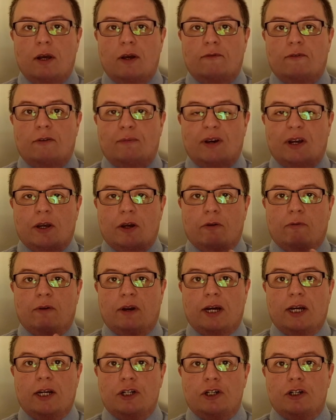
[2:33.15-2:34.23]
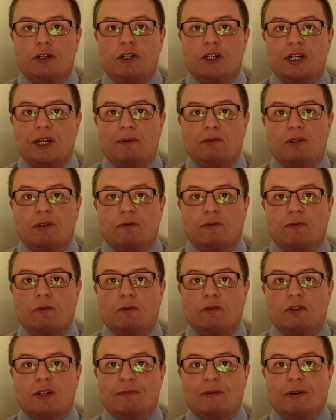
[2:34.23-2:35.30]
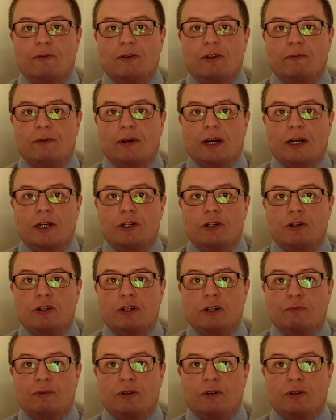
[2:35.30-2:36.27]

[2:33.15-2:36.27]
familial relationships were thought to mirror the relationship